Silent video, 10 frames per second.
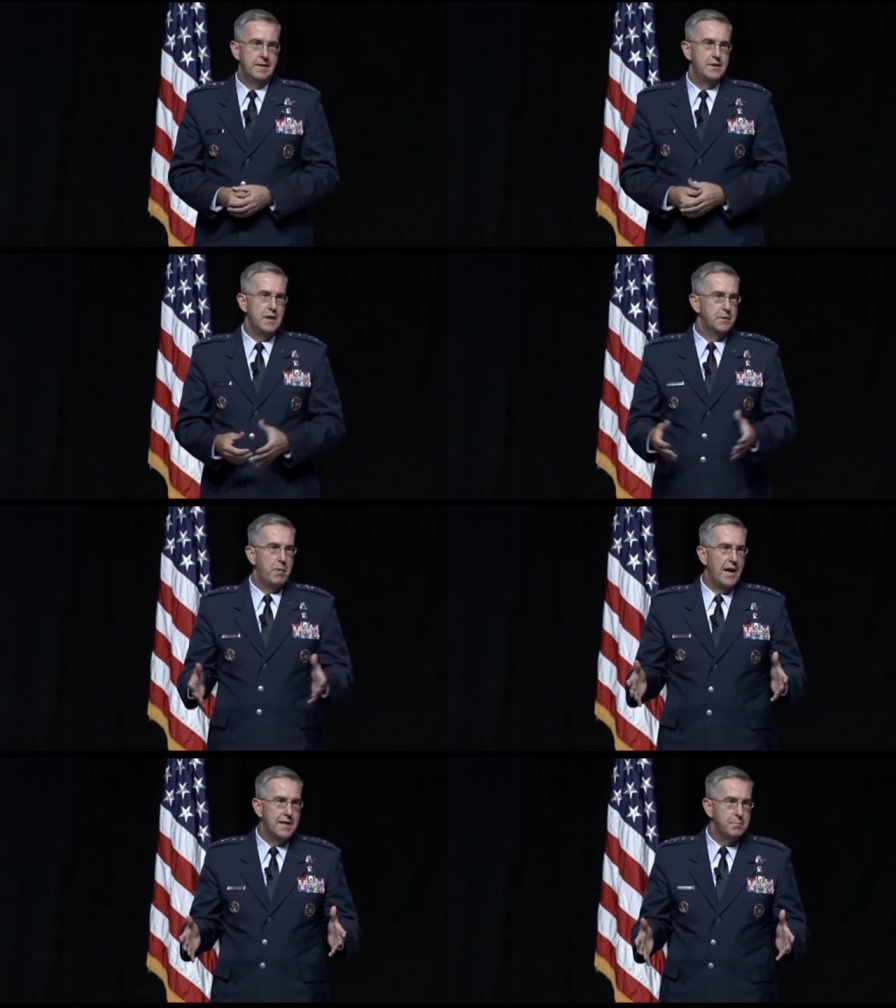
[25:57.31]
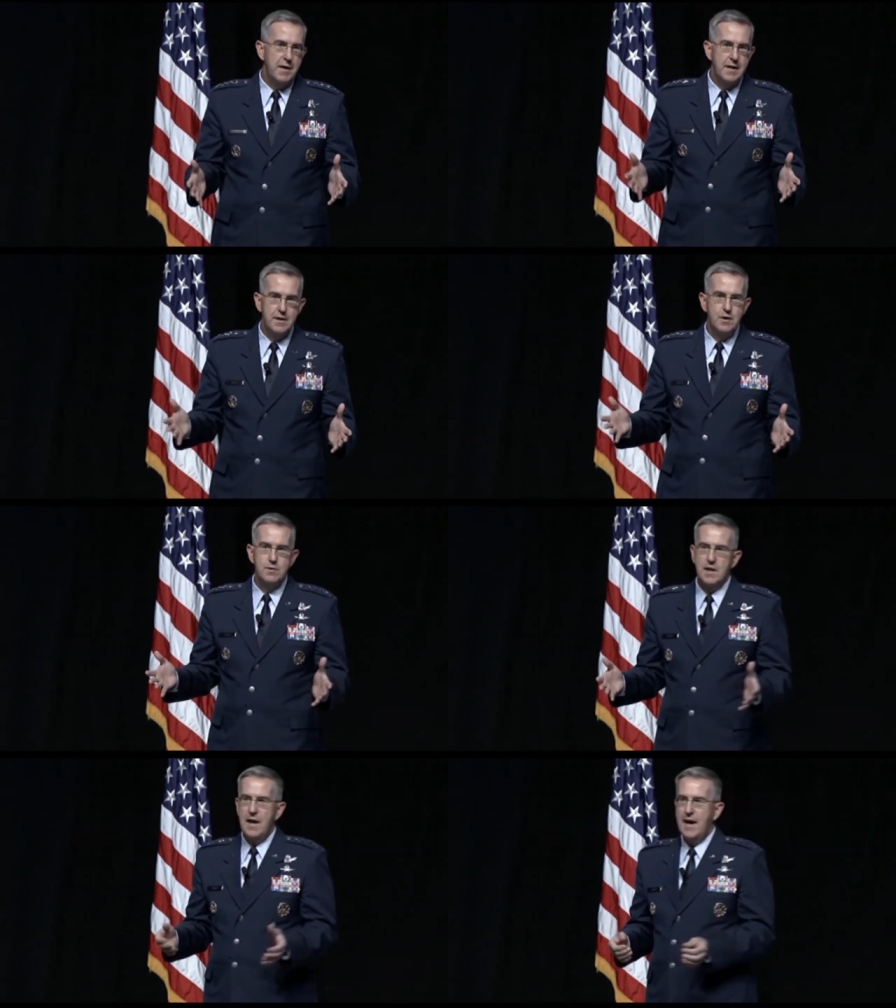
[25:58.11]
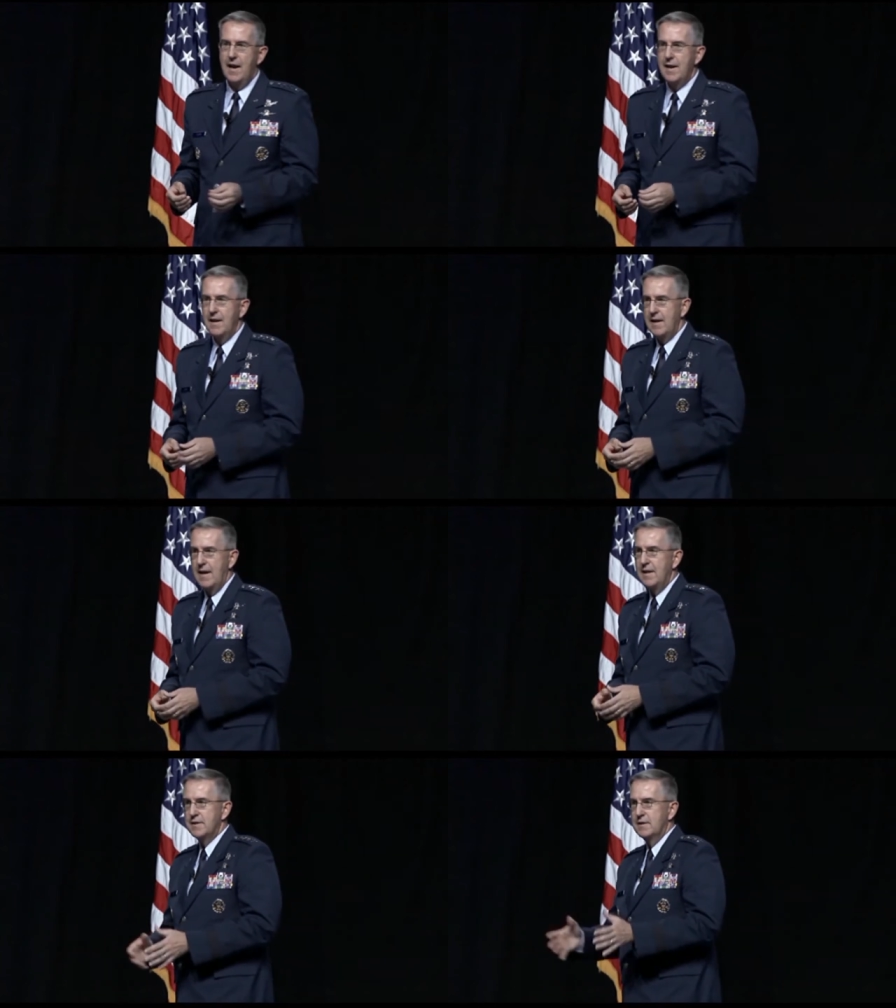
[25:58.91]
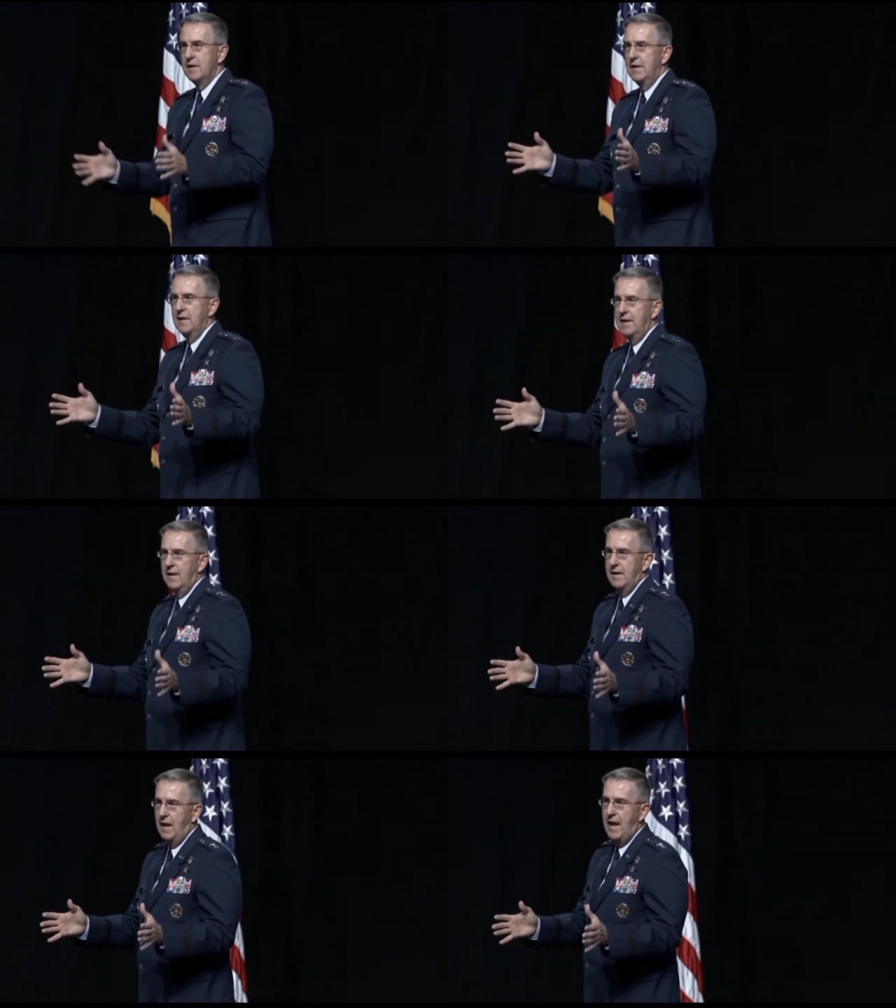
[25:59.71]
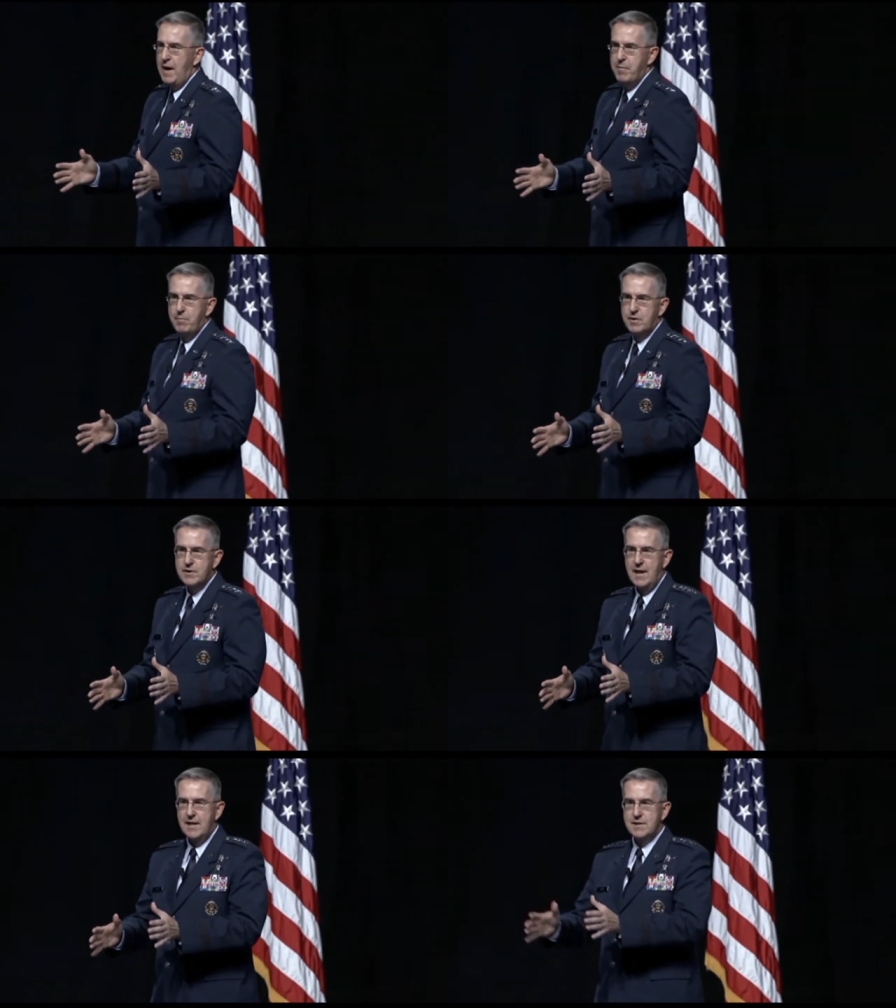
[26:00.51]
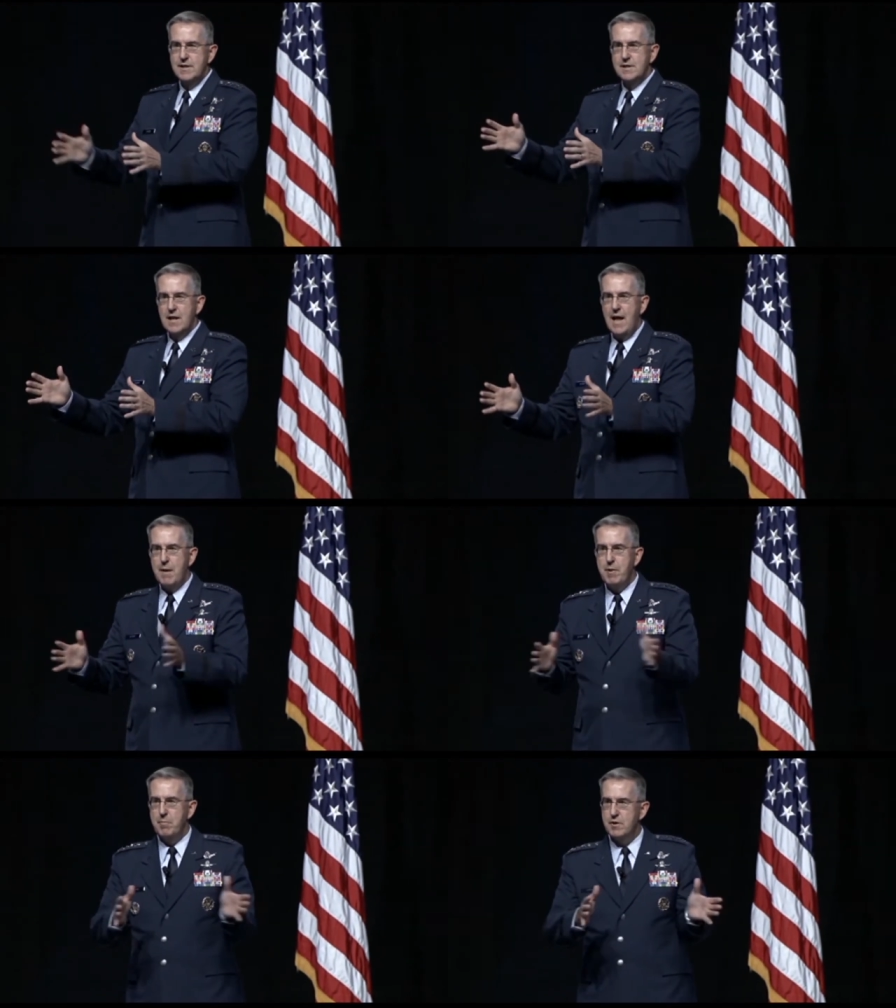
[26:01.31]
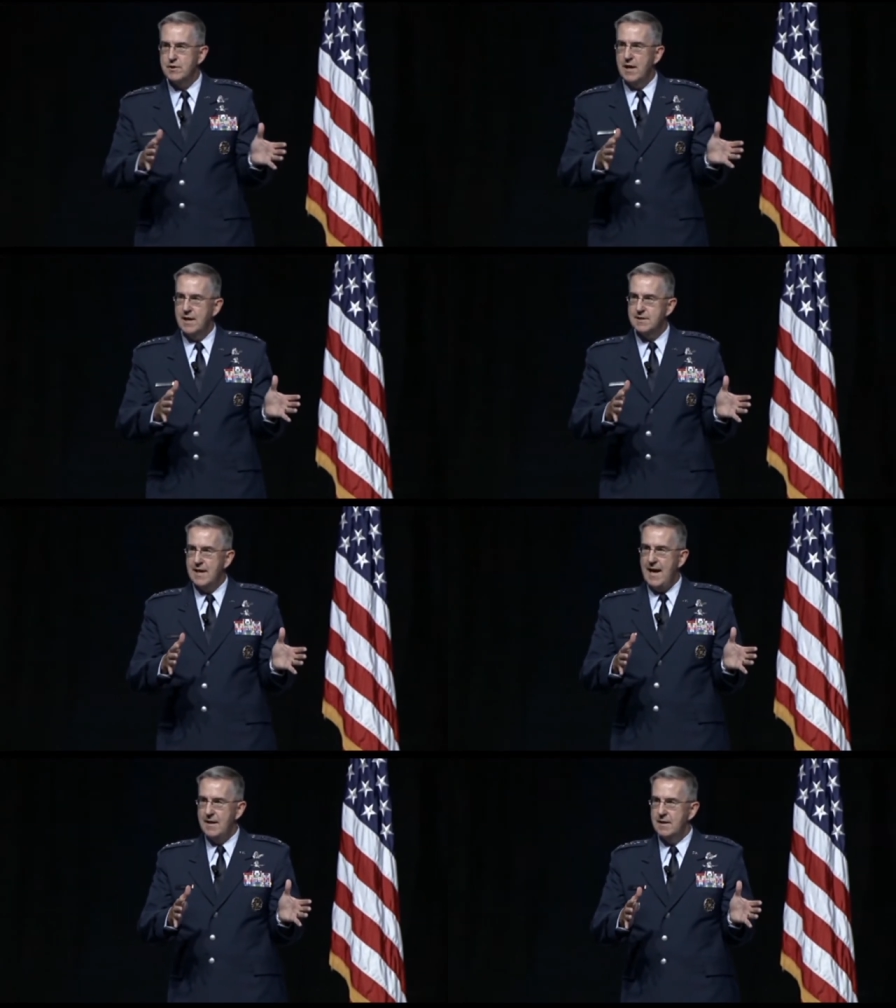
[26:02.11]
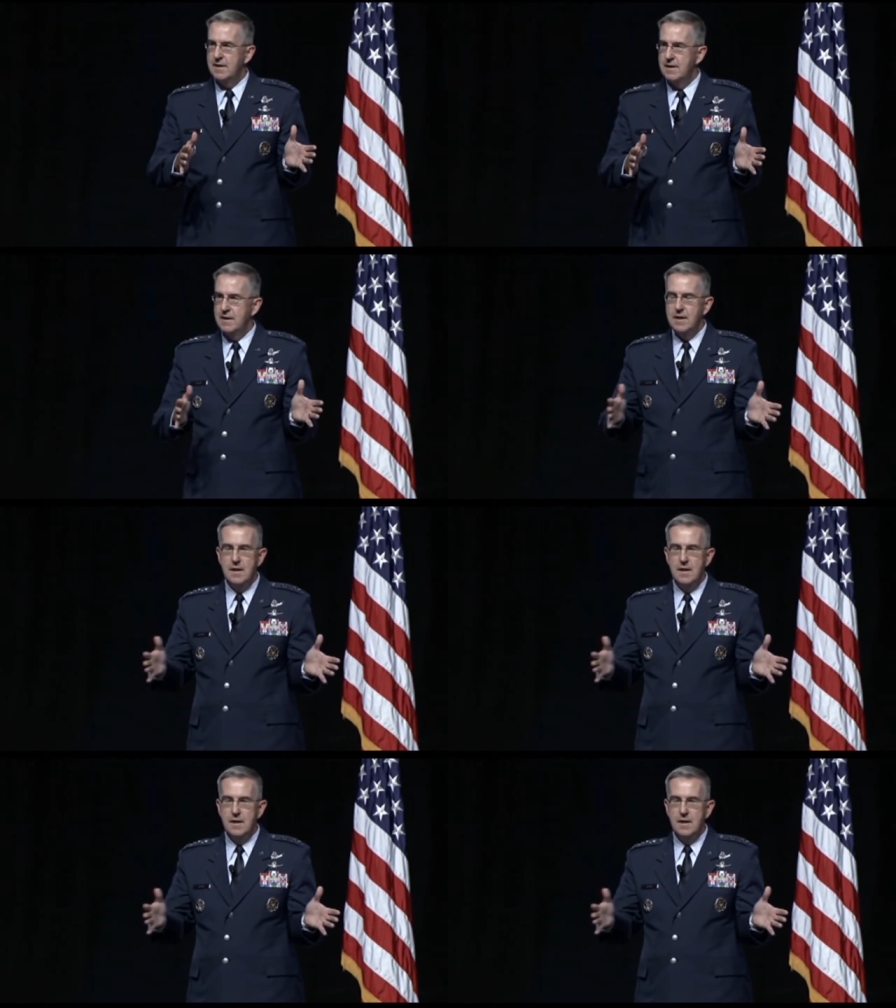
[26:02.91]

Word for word: Uh, the JICSpOC has been in the news a lot lately, and it's a lot of people are saying it's this, a lot of people are saying it's that.